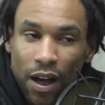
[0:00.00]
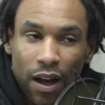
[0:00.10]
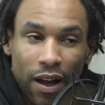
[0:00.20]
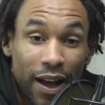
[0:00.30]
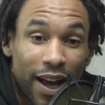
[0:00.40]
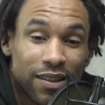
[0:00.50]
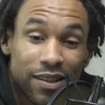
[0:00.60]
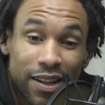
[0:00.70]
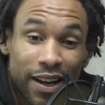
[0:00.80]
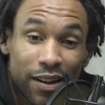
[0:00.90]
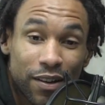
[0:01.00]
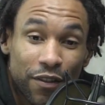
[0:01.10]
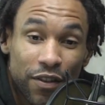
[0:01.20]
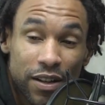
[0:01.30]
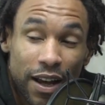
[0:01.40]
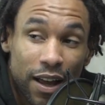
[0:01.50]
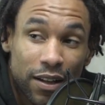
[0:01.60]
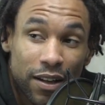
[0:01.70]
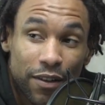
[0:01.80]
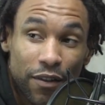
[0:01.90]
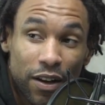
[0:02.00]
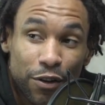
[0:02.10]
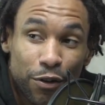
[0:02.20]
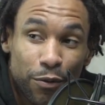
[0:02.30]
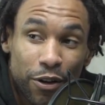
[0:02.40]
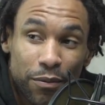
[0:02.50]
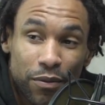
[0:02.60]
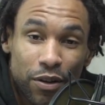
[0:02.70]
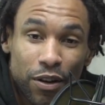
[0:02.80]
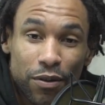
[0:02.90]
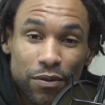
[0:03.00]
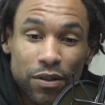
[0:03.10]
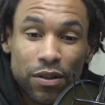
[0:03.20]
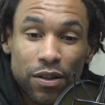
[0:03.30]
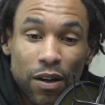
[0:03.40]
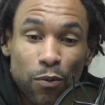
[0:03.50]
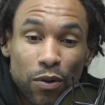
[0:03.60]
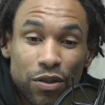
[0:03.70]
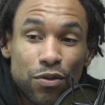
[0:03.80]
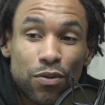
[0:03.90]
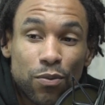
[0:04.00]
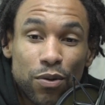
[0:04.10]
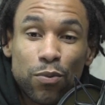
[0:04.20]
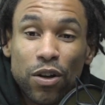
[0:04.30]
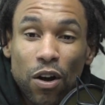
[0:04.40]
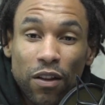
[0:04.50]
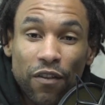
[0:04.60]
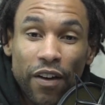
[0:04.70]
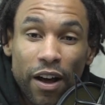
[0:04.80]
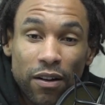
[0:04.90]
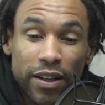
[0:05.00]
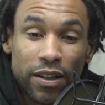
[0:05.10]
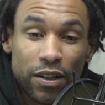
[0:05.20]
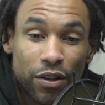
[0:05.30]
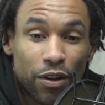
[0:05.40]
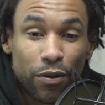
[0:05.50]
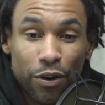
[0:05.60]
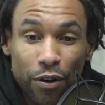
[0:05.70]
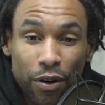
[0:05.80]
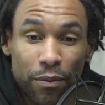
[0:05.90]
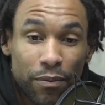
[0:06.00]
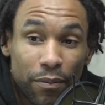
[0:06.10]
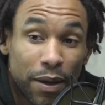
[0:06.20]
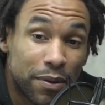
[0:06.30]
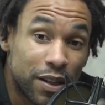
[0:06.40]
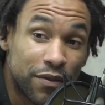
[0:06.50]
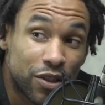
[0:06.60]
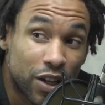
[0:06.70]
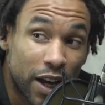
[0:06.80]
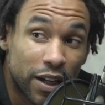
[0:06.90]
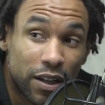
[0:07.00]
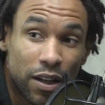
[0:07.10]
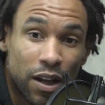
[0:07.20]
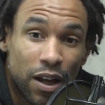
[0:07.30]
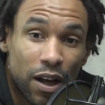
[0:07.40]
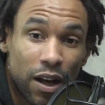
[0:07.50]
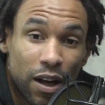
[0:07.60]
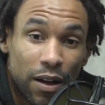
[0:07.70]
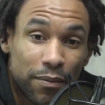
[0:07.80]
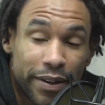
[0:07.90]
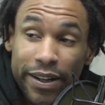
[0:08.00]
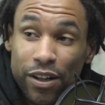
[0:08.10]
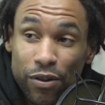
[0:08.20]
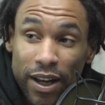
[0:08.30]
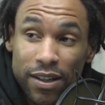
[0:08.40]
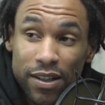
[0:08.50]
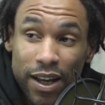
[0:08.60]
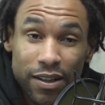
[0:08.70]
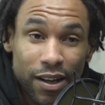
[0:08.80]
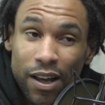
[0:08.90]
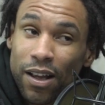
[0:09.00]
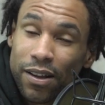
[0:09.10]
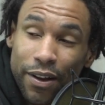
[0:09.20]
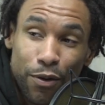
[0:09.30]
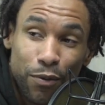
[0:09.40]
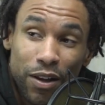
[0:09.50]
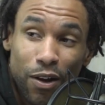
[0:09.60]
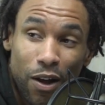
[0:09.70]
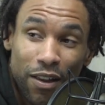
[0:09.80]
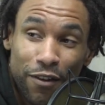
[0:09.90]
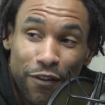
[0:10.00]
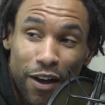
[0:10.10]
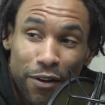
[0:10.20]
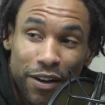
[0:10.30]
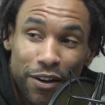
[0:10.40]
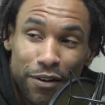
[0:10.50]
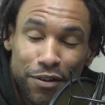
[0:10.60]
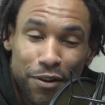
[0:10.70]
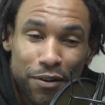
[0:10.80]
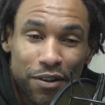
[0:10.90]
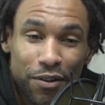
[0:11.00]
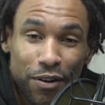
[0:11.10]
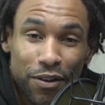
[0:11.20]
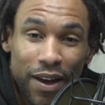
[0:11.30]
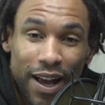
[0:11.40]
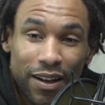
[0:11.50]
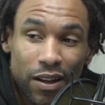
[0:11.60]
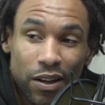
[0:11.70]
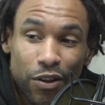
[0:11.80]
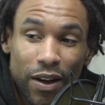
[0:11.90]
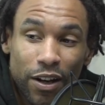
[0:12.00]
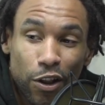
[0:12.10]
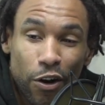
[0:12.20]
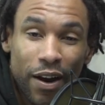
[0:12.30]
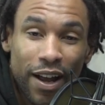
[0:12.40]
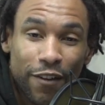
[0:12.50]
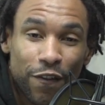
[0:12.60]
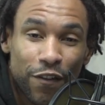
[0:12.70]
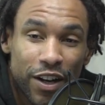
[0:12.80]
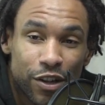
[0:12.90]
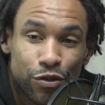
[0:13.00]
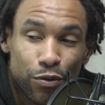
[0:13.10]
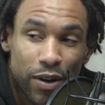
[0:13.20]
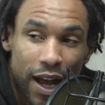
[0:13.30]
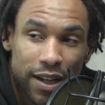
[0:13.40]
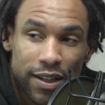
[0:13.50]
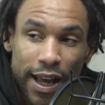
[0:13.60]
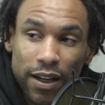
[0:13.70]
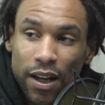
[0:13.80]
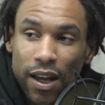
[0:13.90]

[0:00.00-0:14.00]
I just think the physicality of under the rim, what we call a foul in, Europe, maybe even China, in the United States, they don't really call it a foul here. So, you had to learn how to finish through contact.